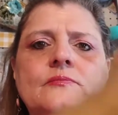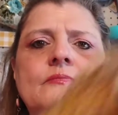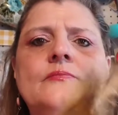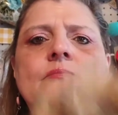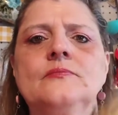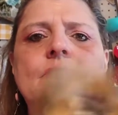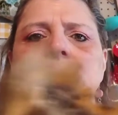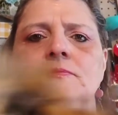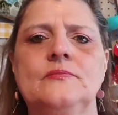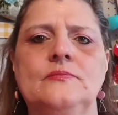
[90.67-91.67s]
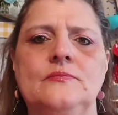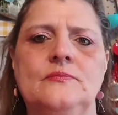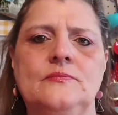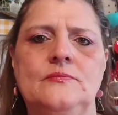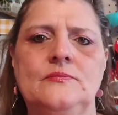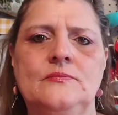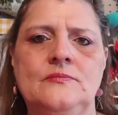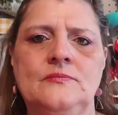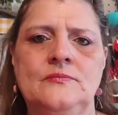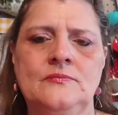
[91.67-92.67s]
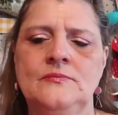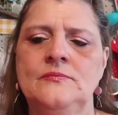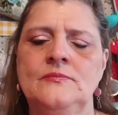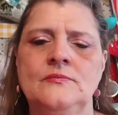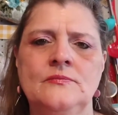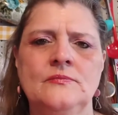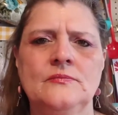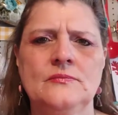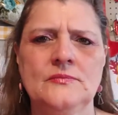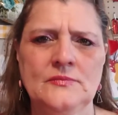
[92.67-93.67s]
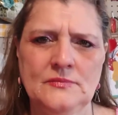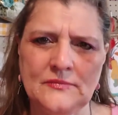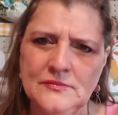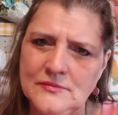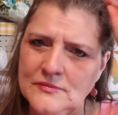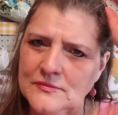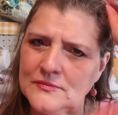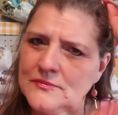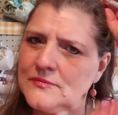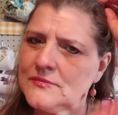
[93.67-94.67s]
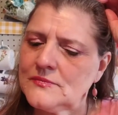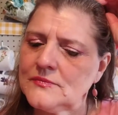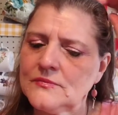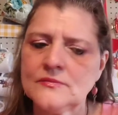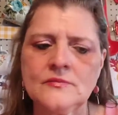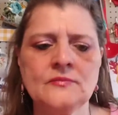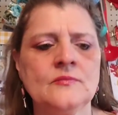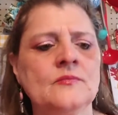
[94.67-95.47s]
(no one is talking)